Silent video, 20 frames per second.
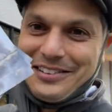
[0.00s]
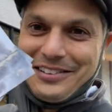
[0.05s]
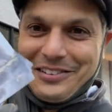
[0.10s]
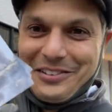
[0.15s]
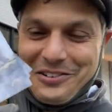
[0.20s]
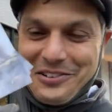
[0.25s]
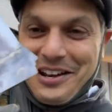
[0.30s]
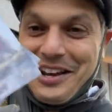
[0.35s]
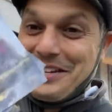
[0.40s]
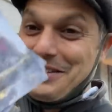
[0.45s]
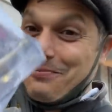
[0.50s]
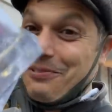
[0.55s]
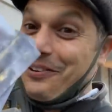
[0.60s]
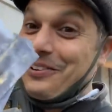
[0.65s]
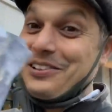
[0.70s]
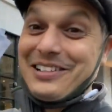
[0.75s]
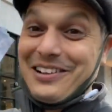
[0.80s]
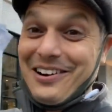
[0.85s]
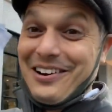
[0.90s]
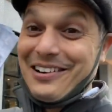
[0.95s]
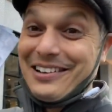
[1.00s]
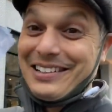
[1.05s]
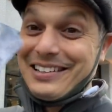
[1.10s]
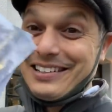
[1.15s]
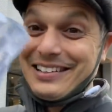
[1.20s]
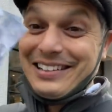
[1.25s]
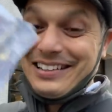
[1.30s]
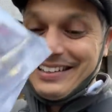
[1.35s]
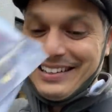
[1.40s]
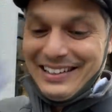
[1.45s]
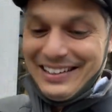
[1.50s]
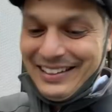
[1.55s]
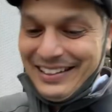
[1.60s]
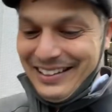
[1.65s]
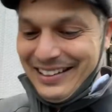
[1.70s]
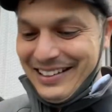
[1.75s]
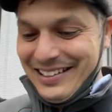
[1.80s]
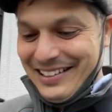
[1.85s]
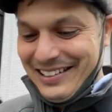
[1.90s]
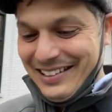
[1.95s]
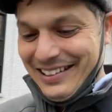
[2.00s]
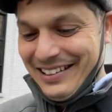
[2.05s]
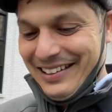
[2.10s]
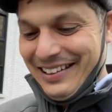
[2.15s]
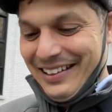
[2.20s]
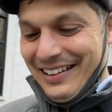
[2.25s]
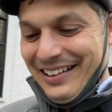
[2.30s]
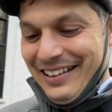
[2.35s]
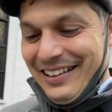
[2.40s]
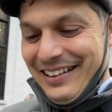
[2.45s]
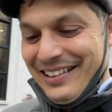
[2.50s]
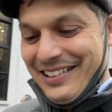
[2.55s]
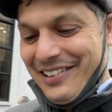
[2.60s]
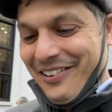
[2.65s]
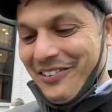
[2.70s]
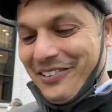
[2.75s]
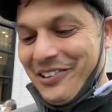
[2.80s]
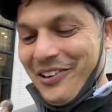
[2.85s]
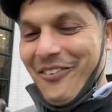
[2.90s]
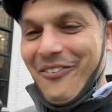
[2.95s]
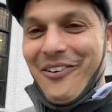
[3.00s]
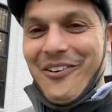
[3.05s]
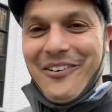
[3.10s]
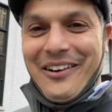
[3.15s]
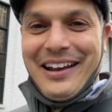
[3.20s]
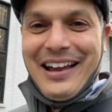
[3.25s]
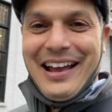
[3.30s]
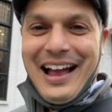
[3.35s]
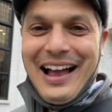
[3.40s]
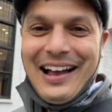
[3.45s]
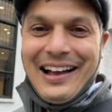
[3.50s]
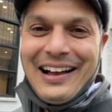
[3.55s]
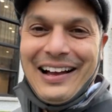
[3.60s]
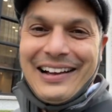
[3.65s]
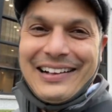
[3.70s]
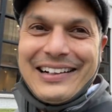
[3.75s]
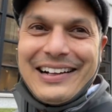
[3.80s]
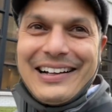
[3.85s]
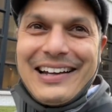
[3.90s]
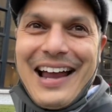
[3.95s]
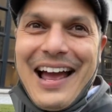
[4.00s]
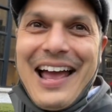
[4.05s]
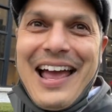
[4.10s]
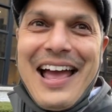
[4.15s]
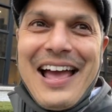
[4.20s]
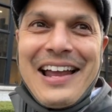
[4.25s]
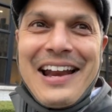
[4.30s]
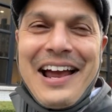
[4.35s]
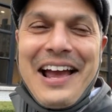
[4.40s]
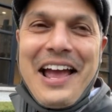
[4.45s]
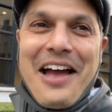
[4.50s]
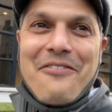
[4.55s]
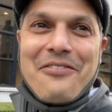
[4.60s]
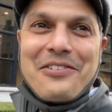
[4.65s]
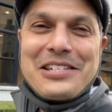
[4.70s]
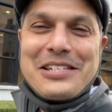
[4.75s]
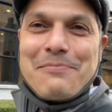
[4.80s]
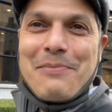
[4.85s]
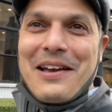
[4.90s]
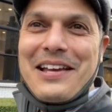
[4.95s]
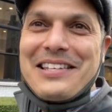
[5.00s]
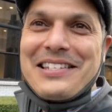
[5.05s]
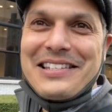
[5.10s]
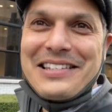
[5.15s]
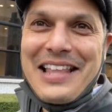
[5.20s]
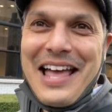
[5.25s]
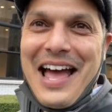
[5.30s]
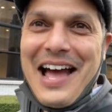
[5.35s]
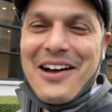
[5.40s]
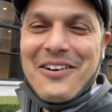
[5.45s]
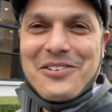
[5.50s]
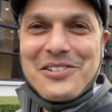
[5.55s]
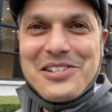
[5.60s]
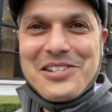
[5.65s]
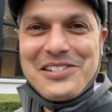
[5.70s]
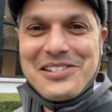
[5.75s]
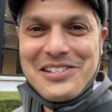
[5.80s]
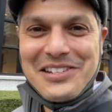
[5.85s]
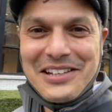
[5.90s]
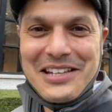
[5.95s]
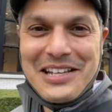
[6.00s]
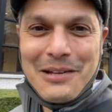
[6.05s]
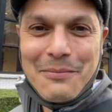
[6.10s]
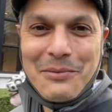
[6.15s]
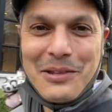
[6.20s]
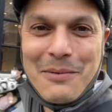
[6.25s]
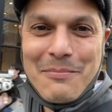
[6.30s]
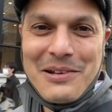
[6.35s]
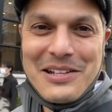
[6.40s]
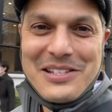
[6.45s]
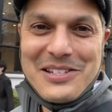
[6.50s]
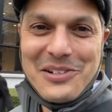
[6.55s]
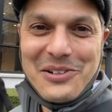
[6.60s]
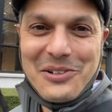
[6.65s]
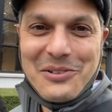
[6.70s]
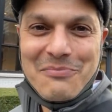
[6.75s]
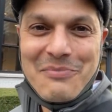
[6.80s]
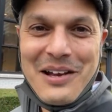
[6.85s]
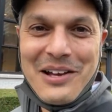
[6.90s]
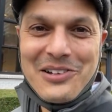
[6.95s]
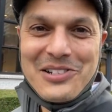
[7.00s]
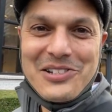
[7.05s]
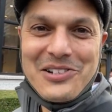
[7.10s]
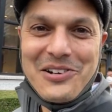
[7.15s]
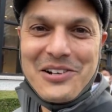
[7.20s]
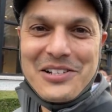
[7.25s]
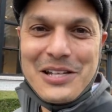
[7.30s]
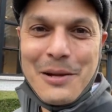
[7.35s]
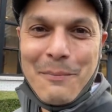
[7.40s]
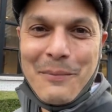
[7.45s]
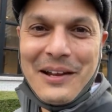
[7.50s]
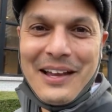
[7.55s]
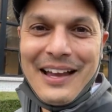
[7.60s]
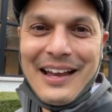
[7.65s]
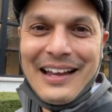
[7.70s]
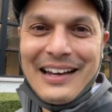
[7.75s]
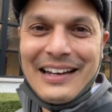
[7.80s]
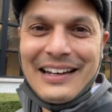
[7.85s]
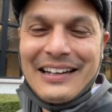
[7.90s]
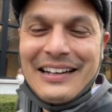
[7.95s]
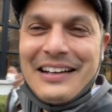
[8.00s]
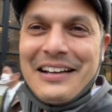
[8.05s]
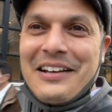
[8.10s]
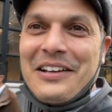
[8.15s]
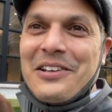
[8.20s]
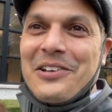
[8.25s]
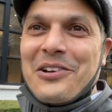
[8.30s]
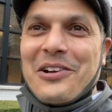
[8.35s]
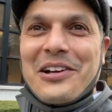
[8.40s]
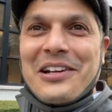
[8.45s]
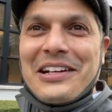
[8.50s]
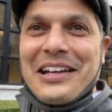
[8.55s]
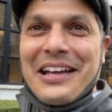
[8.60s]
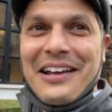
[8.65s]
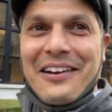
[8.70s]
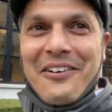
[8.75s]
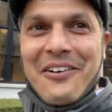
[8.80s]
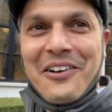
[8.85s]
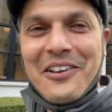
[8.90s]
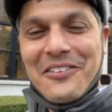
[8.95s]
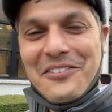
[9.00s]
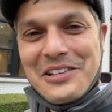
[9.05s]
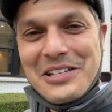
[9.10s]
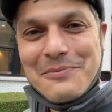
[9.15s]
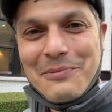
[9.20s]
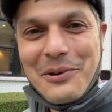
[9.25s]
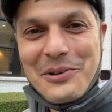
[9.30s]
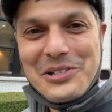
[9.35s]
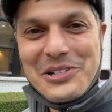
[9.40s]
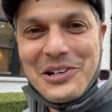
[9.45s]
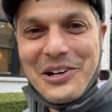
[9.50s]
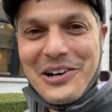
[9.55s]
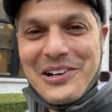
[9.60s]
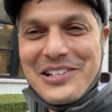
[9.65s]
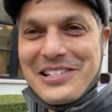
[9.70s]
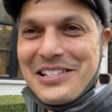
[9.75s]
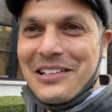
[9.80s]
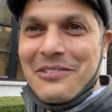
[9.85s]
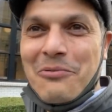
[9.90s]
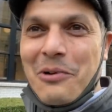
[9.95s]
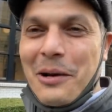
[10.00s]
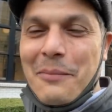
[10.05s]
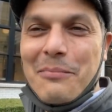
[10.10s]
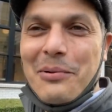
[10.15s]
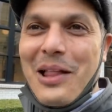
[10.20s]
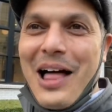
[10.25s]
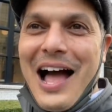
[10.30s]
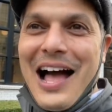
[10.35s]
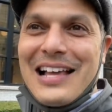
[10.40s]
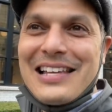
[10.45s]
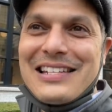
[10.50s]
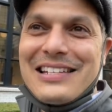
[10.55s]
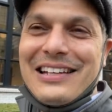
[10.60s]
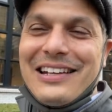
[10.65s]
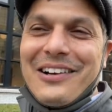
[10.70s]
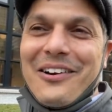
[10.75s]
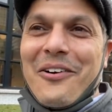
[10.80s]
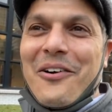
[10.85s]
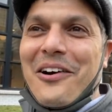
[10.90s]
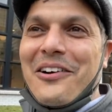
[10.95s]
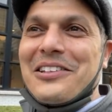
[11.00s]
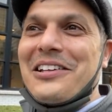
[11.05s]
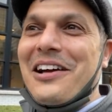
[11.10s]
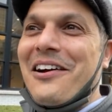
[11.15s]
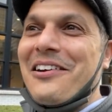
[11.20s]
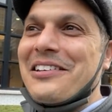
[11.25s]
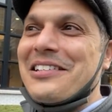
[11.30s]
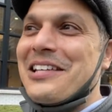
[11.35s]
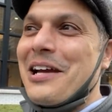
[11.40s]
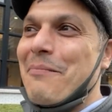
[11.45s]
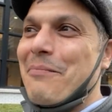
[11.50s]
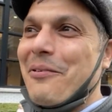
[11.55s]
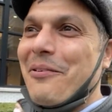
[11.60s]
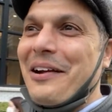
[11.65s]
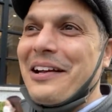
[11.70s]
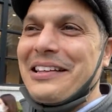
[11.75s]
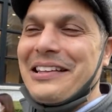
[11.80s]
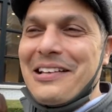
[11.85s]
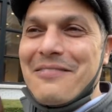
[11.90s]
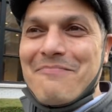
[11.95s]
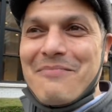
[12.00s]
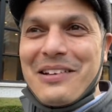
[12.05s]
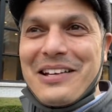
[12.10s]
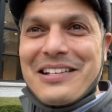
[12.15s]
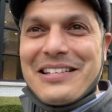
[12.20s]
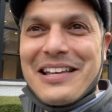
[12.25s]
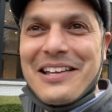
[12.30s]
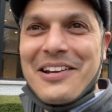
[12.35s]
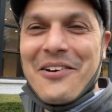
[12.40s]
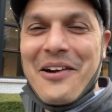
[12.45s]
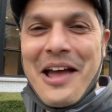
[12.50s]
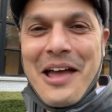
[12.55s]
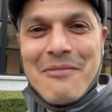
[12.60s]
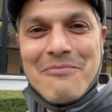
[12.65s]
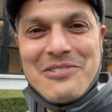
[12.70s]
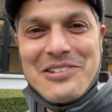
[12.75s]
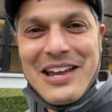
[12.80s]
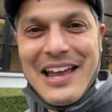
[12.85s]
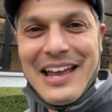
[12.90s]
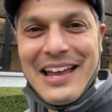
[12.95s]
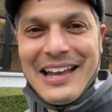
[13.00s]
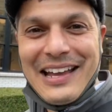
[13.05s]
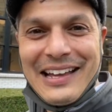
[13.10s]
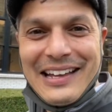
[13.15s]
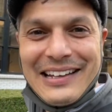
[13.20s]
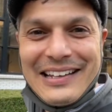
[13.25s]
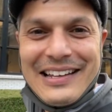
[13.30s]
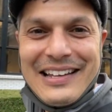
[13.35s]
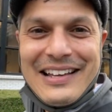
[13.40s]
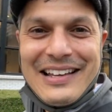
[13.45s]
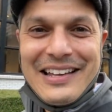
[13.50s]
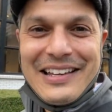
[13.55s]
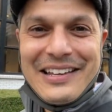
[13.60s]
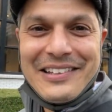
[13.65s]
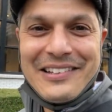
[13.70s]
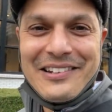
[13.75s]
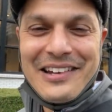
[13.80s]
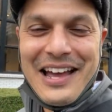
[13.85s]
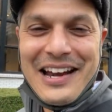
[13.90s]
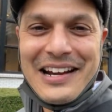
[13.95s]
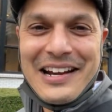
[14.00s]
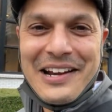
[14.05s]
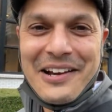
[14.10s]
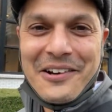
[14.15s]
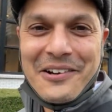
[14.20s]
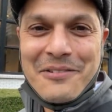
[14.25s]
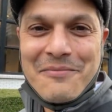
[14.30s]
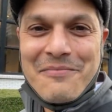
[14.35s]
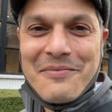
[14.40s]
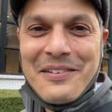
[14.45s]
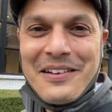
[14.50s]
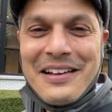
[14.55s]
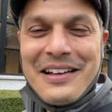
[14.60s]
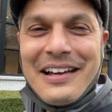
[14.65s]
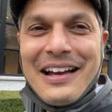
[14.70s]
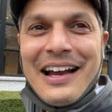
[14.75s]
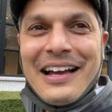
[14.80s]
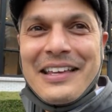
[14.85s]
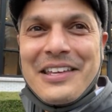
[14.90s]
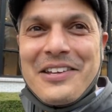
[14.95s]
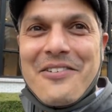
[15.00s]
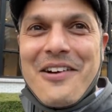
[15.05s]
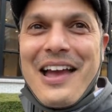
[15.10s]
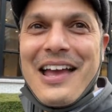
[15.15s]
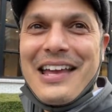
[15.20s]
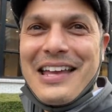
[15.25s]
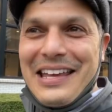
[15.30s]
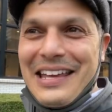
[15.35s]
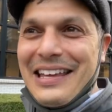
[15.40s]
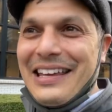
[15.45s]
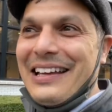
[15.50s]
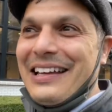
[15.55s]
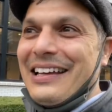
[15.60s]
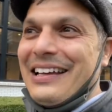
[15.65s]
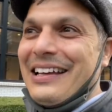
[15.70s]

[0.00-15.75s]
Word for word: They're nice postcards. So don't worry, uh, I and I have a space in the house to keep them until mail starts up again and you're gonna get all of these postcards in one blast. Or I'll, I'll separate them because I know MJ in United Arab, uh, UAE,